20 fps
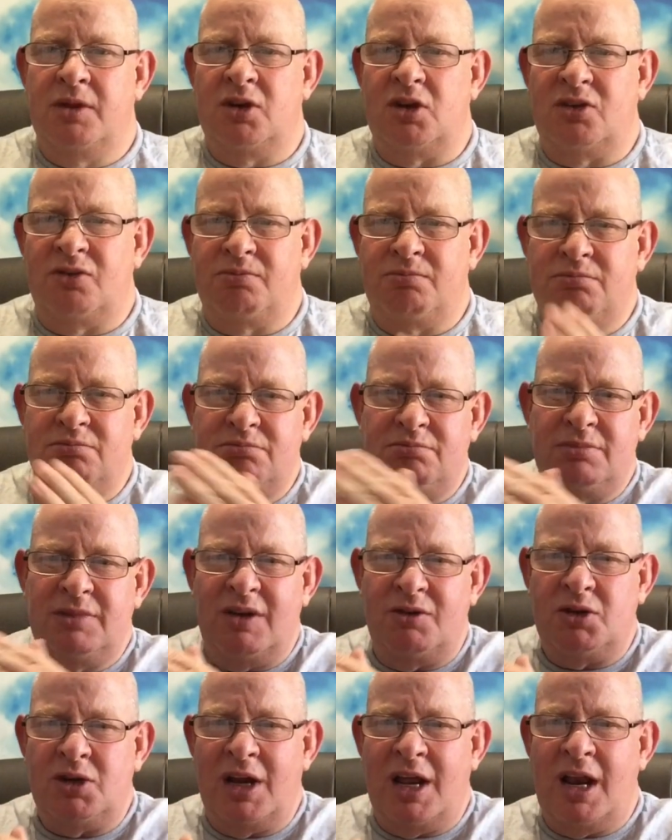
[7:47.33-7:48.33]
Just
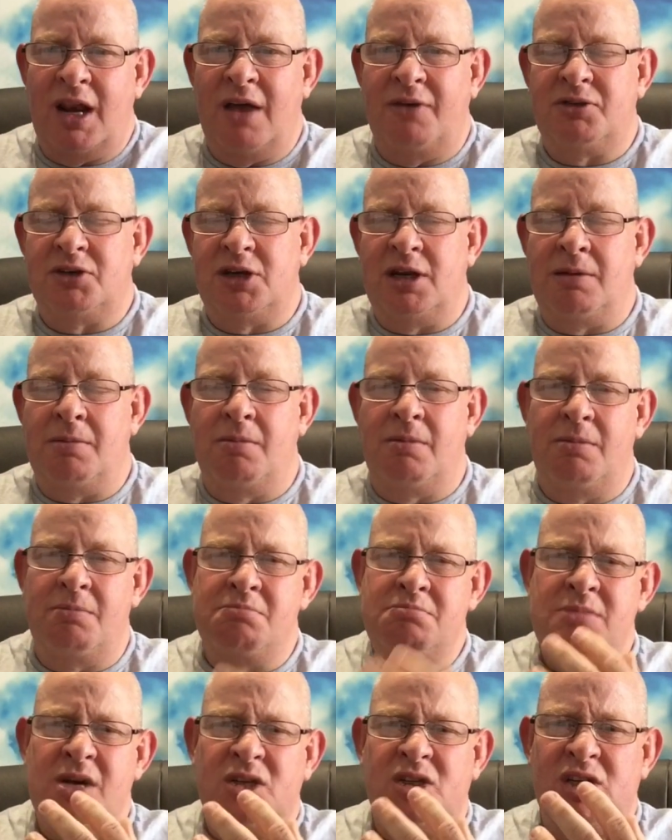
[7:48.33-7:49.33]
gives you that lovely
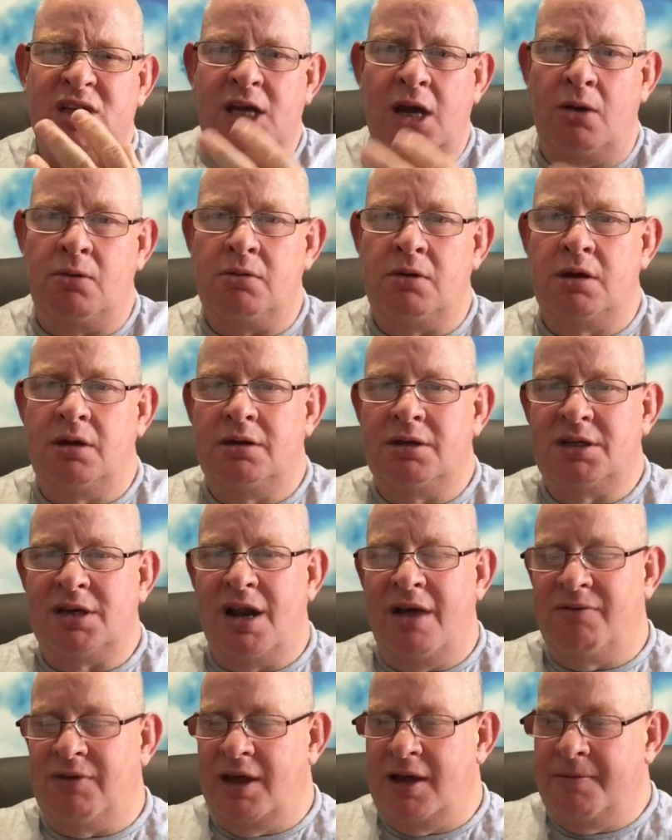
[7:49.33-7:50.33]
musty oak. It's
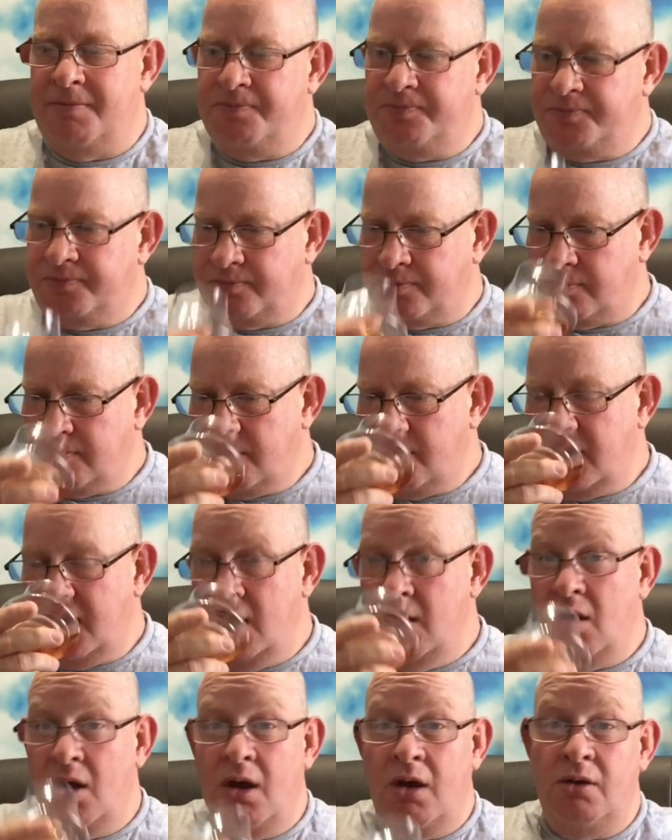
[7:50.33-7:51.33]
lovely.
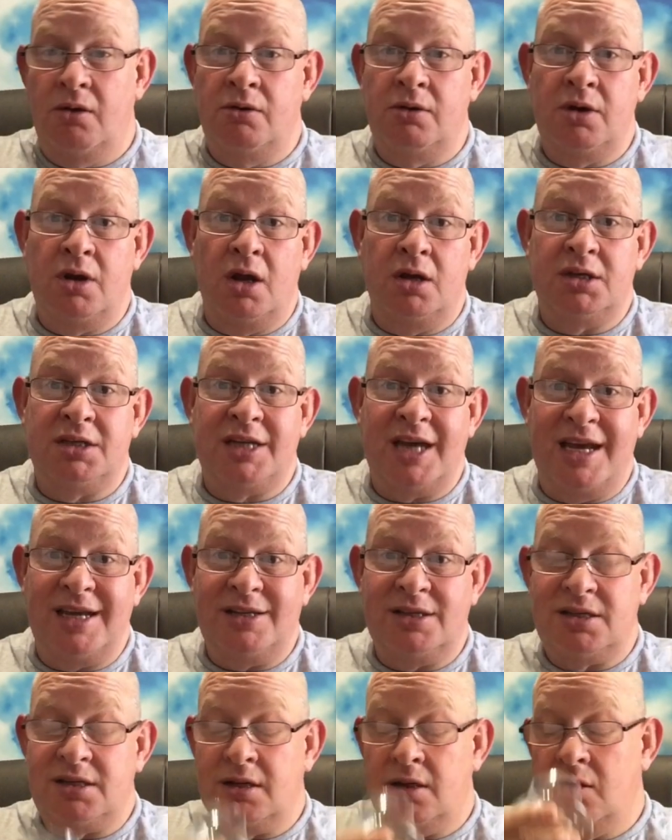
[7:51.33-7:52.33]
On
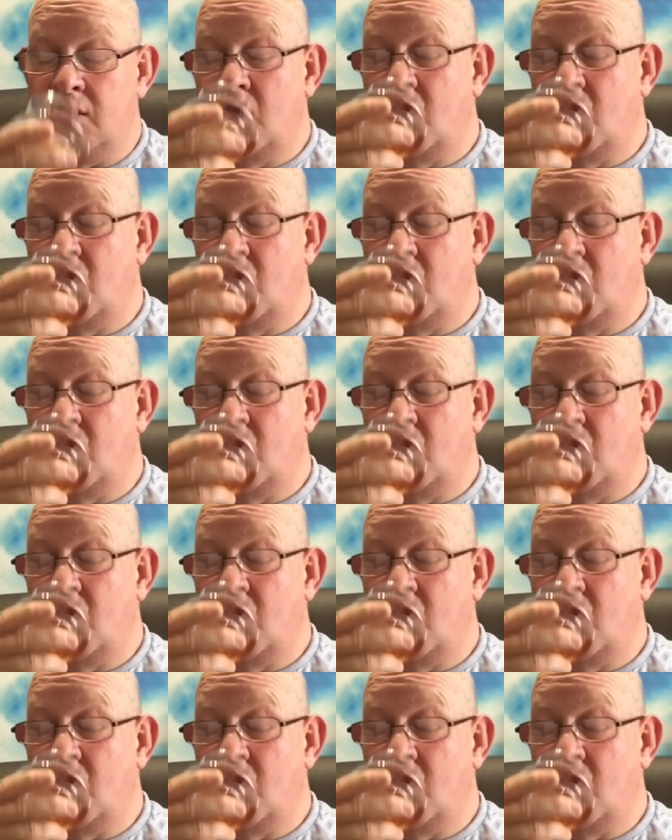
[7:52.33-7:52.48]
taste,